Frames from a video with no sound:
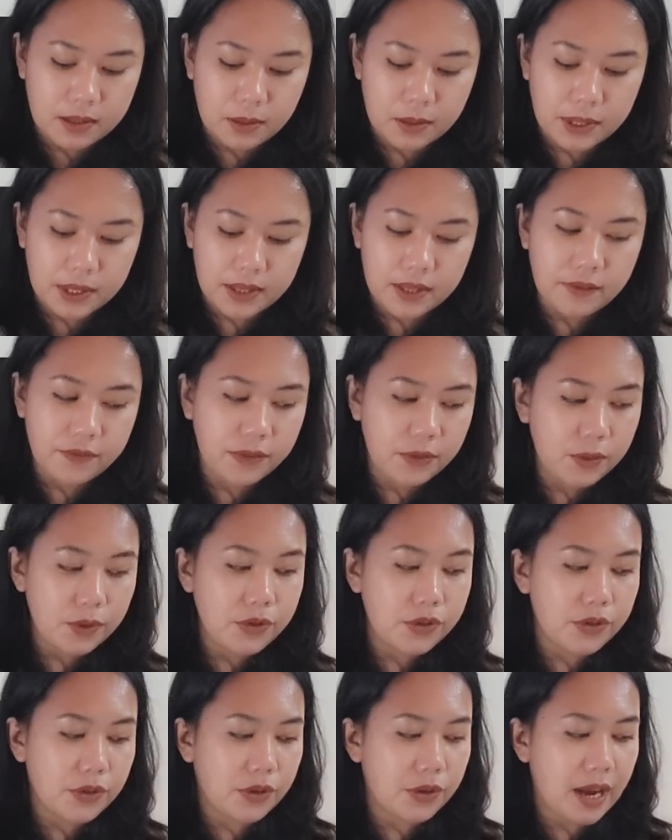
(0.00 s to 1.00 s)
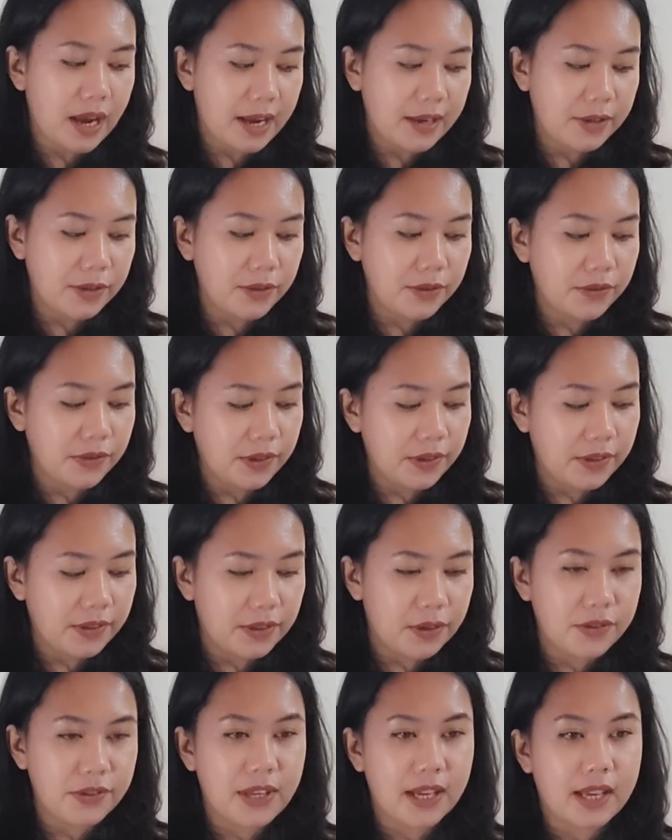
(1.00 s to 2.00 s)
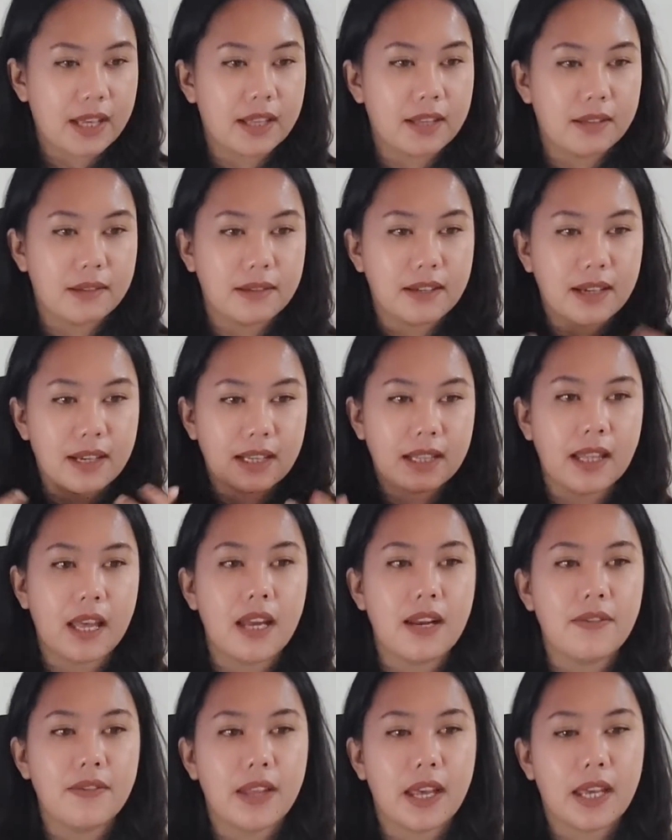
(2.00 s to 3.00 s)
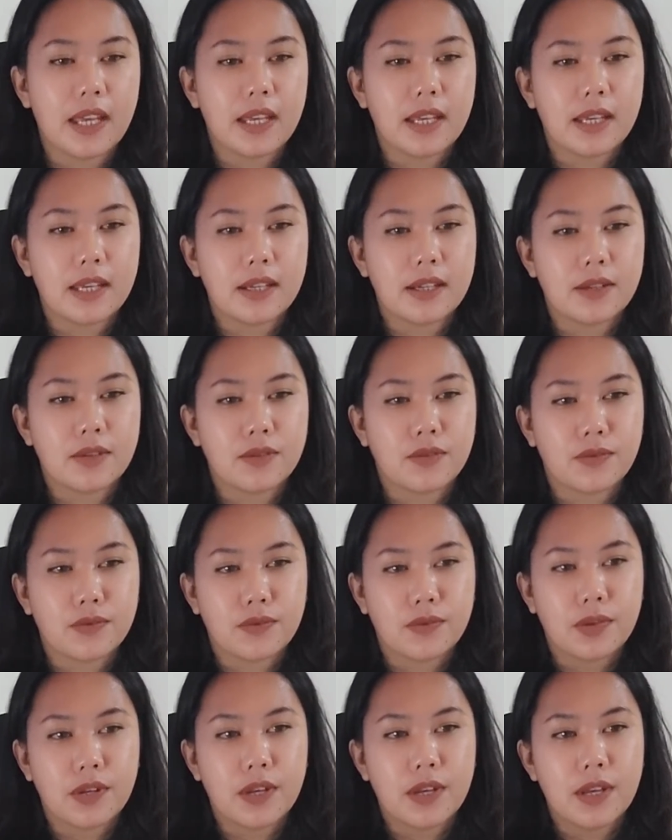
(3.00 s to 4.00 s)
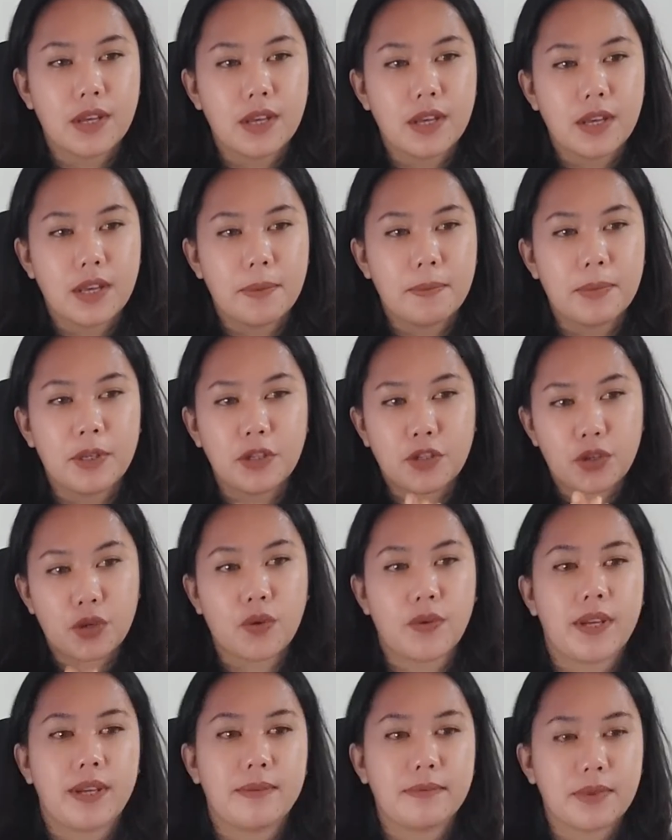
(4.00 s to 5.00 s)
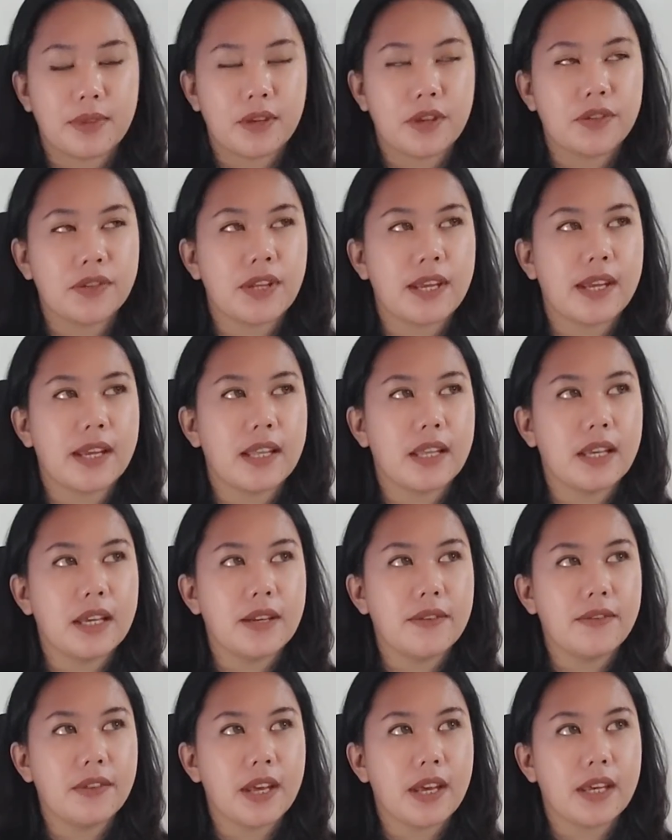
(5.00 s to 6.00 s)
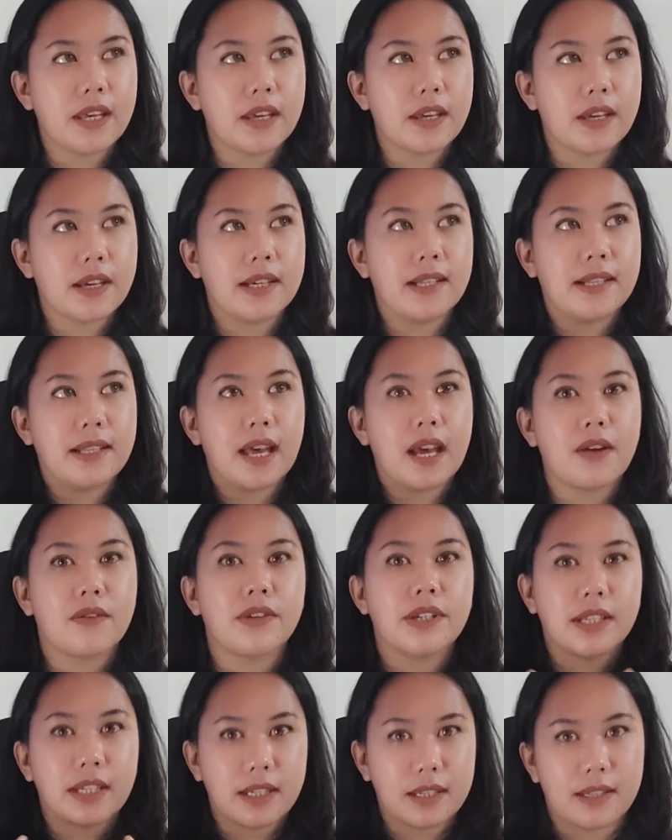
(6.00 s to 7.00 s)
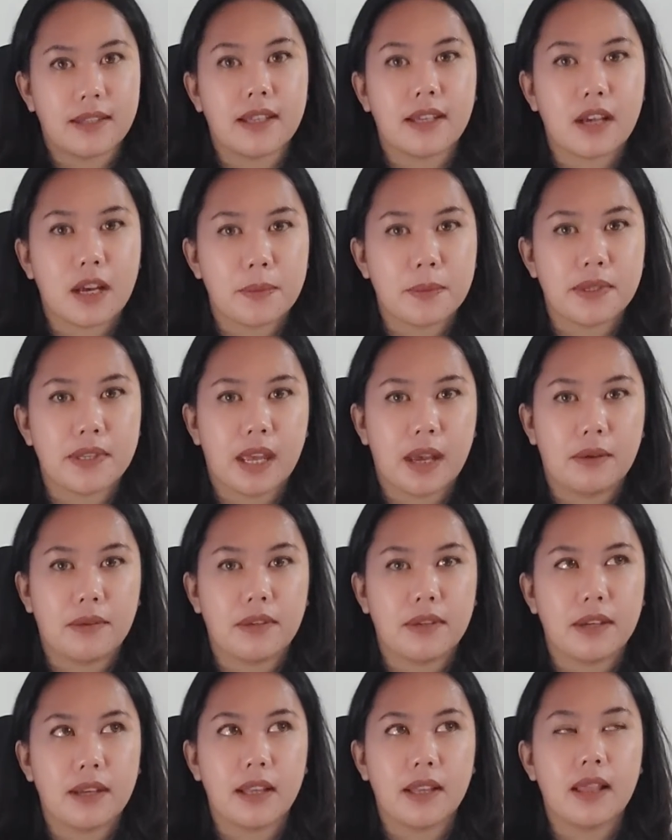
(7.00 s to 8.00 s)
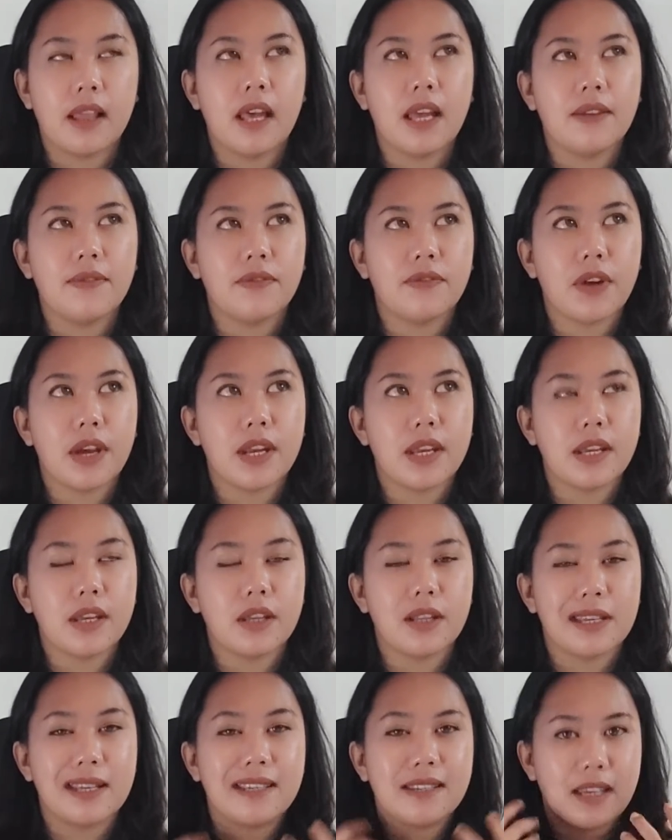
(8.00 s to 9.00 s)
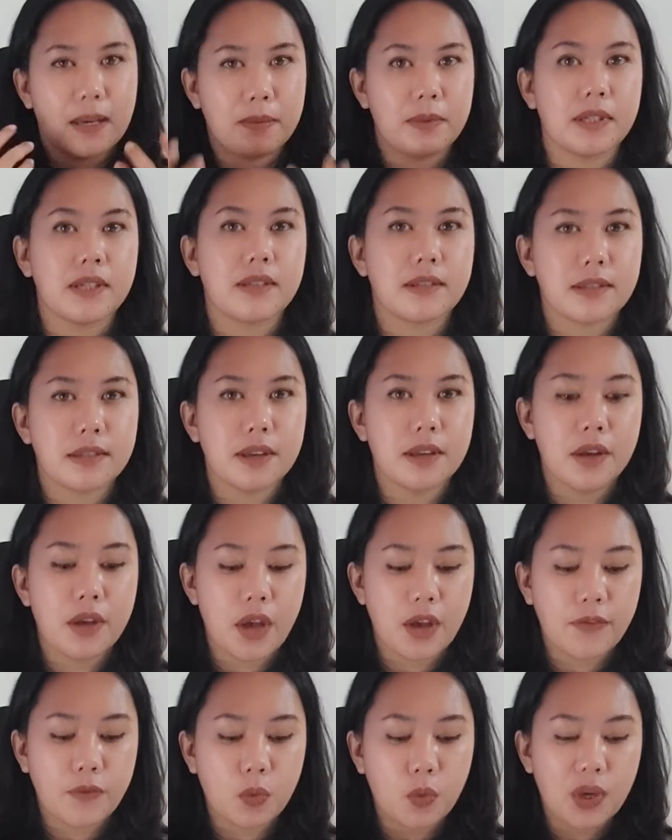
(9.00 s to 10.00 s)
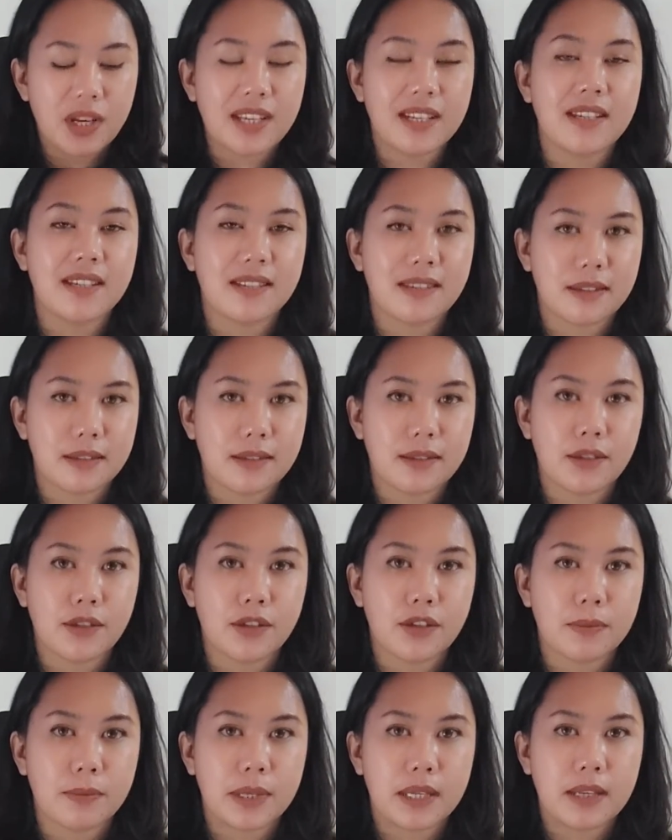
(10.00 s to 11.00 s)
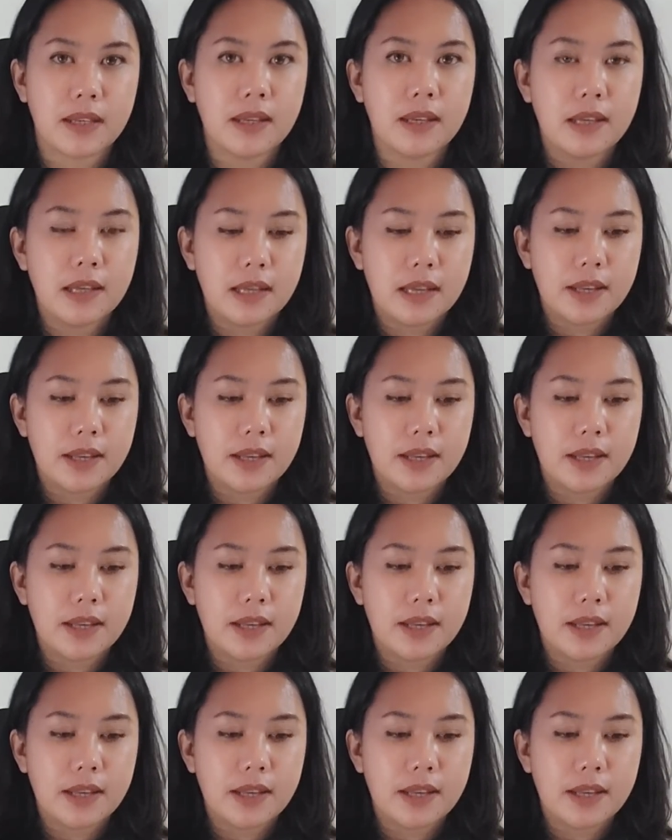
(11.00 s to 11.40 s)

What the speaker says: So in the future, I do feel that there's like a lot of like maturing. There's like a lot of like clarity that comes out. A lot of radical acceptance of what it is, you know what I mean?